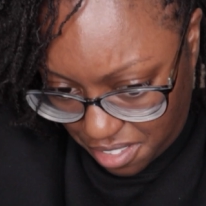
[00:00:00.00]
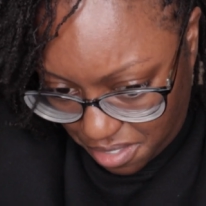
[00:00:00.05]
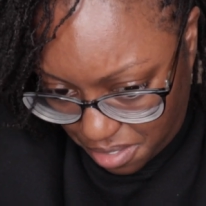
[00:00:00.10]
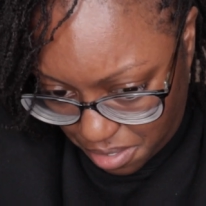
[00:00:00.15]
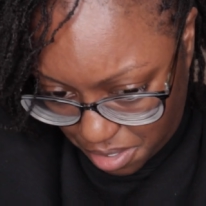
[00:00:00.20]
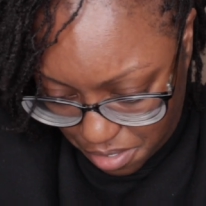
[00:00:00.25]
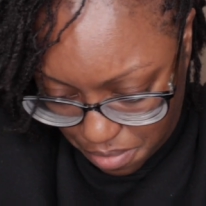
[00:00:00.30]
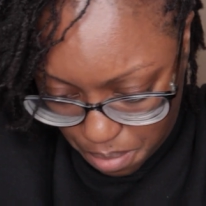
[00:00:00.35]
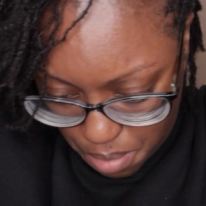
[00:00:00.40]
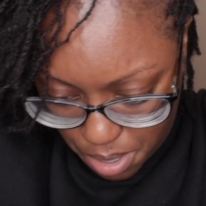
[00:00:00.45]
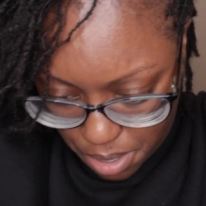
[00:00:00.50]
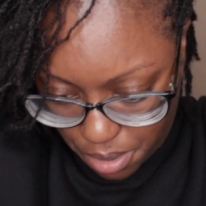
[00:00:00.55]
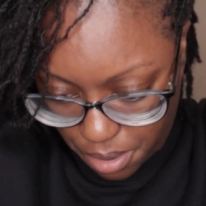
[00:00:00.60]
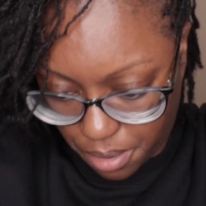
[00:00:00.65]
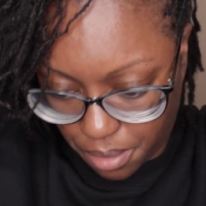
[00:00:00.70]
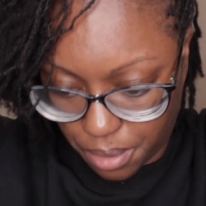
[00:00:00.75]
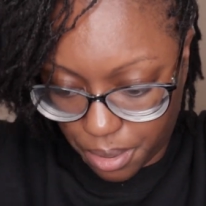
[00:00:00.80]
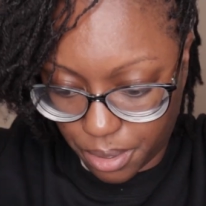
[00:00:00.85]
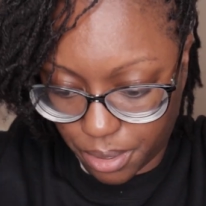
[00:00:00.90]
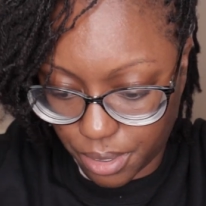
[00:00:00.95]
with
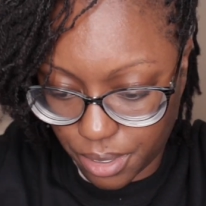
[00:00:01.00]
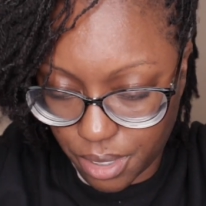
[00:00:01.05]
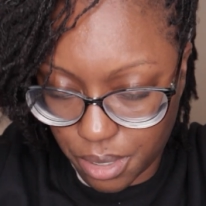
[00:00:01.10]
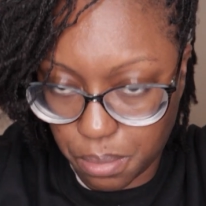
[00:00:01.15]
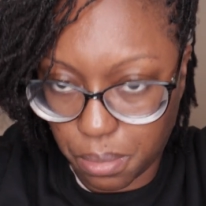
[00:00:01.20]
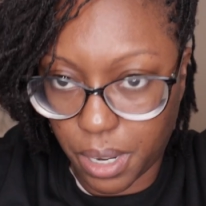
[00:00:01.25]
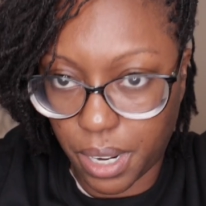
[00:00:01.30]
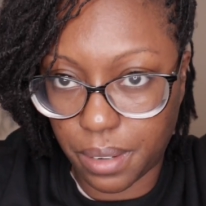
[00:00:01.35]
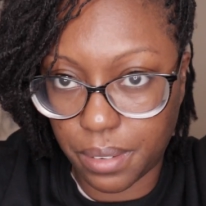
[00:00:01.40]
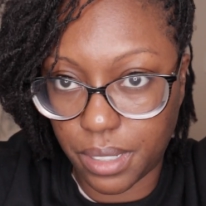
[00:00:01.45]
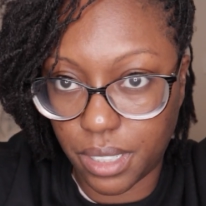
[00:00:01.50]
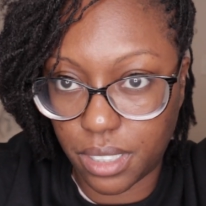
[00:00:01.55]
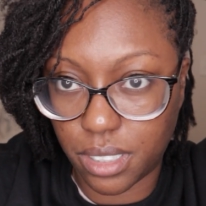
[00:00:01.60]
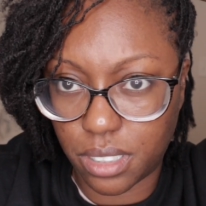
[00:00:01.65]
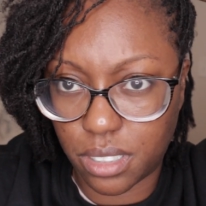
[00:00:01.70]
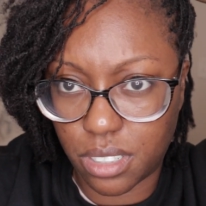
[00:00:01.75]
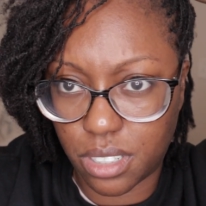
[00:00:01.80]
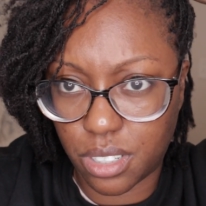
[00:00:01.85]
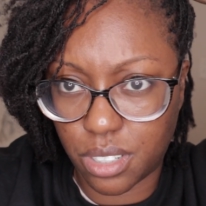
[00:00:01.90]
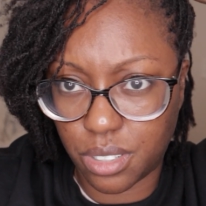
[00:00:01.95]
barrel rolls, probably
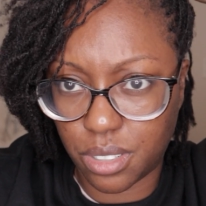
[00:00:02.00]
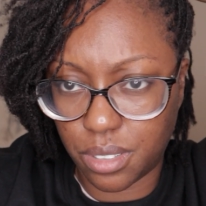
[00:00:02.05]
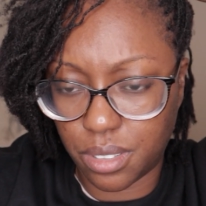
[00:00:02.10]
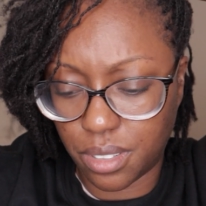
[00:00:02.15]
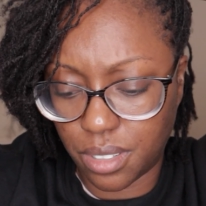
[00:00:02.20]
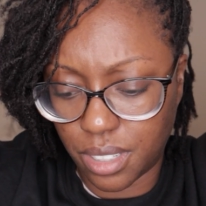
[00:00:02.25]
2,